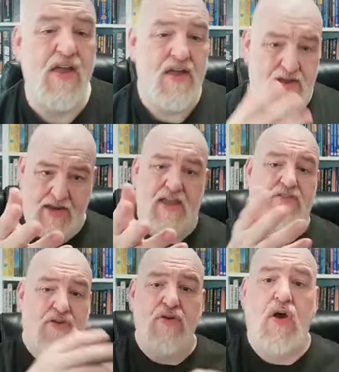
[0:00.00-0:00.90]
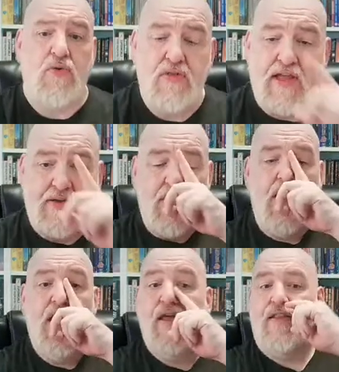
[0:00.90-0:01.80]
So you know,
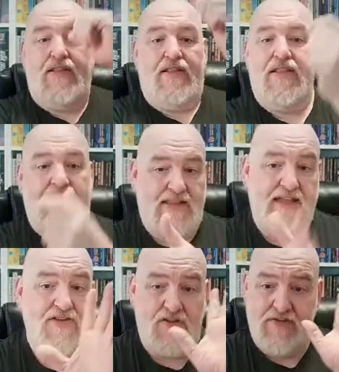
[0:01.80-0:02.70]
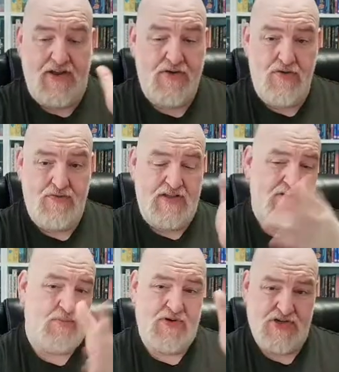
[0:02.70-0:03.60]
like that's all Vancouver. That's
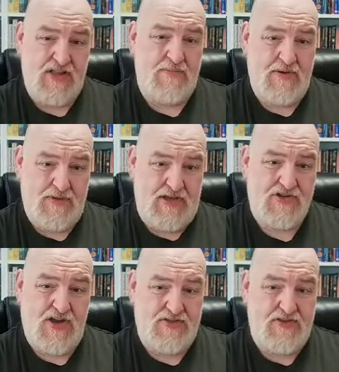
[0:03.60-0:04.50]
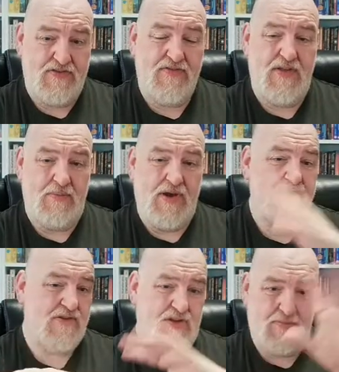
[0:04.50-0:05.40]
all British Columbia where they shot this film,
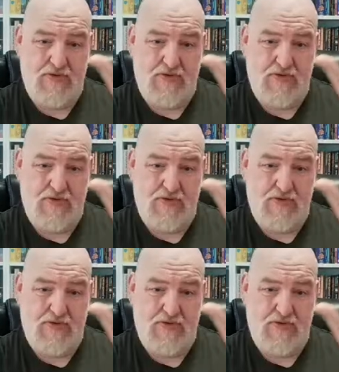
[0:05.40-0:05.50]
right? So it's all.